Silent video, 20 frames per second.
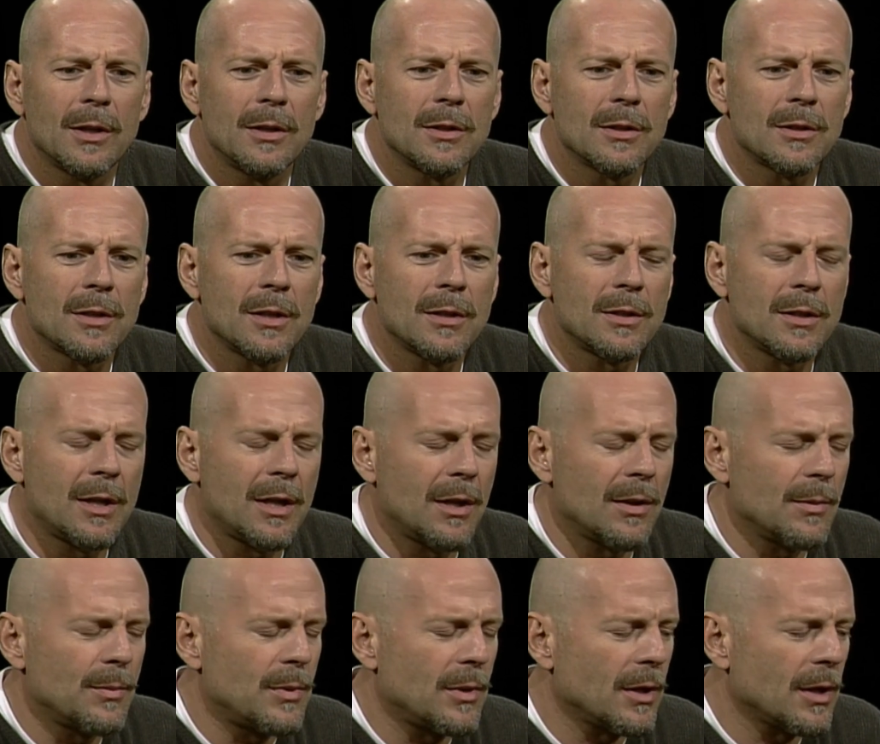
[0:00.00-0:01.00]
he just hits it out of
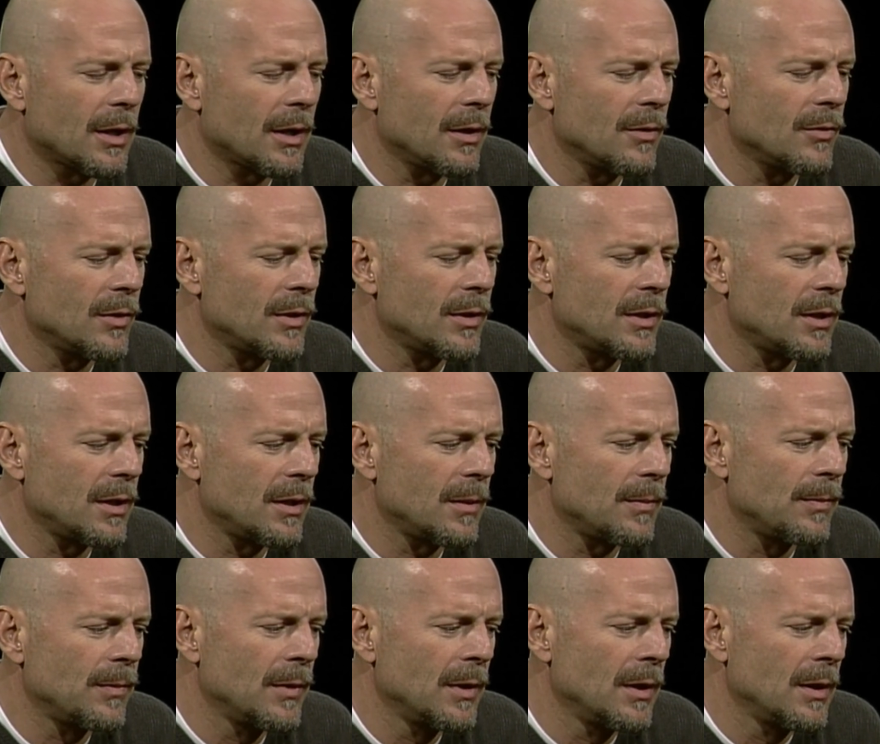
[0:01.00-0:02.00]
the park every time.
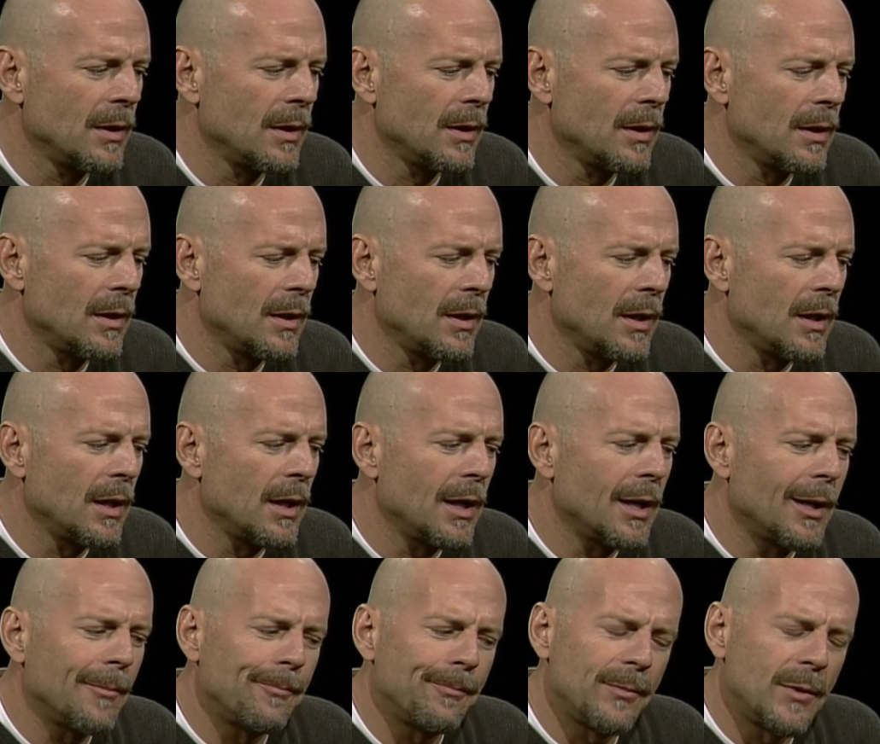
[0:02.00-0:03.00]
Why do you think that is?
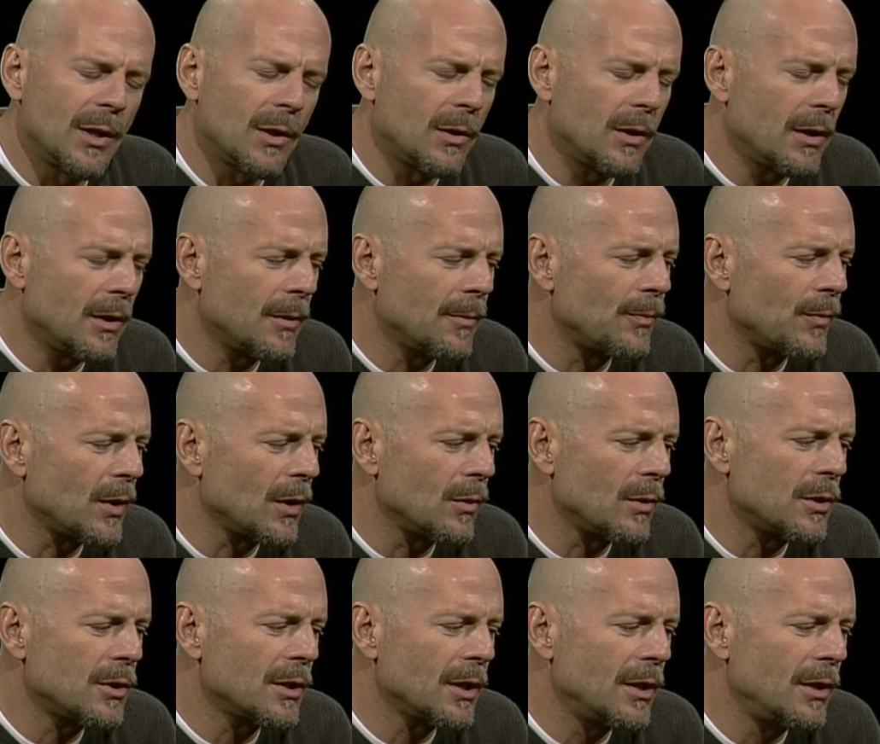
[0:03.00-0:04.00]
Don't know. I
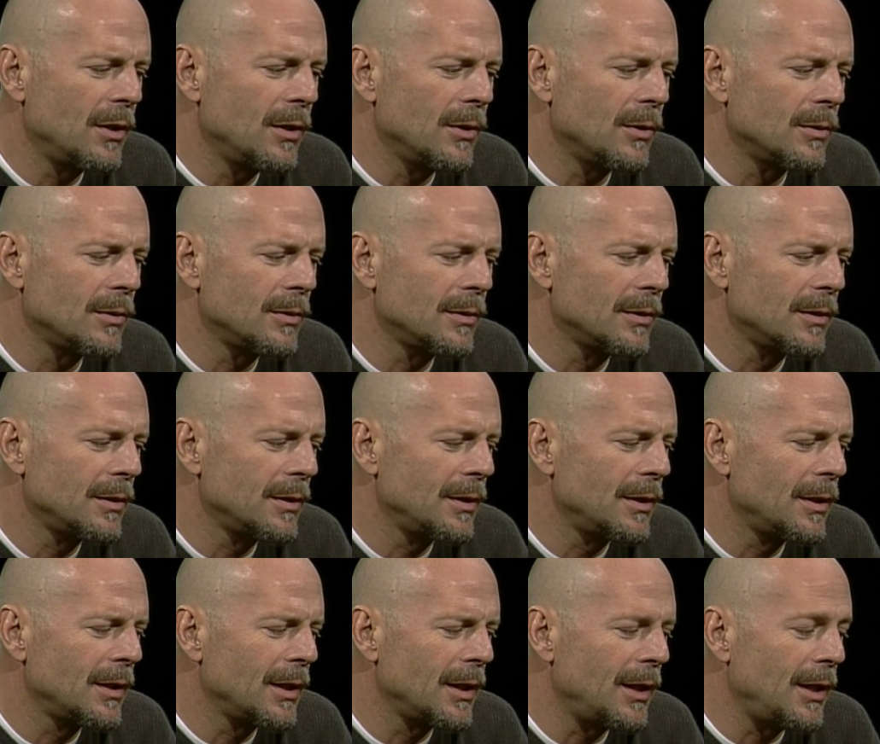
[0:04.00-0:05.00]
wish I knew.
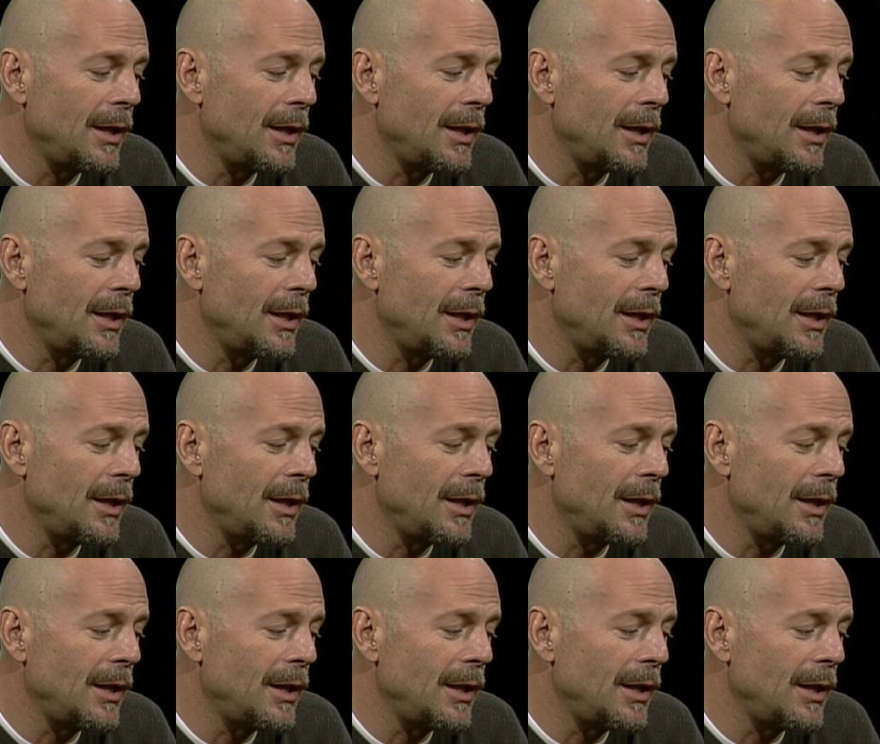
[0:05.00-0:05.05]
And